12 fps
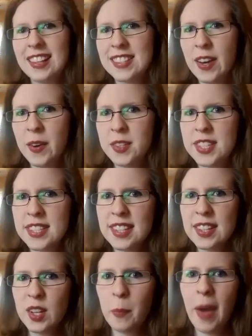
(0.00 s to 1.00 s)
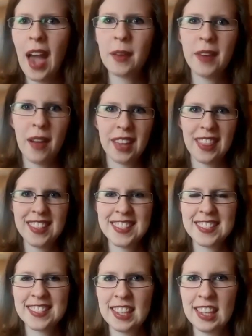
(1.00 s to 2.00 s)
so just a little background on the
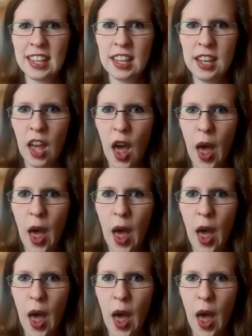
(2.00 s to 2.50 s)
scene.